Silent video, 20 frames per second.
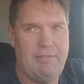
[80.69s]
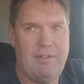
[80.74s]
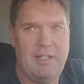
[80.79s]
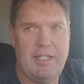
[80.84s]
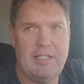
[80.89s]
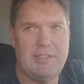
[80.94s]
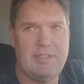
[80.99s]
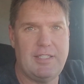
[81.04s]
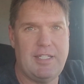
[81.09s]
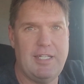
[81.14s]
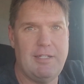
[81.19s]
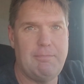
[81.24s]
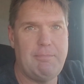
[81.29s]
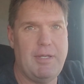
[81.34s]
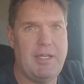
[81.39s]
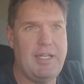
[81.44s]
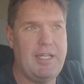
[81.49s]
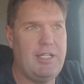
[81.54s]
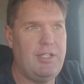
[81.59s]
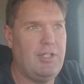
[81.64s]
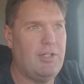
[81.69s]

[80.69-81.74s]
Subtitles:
days to get paid.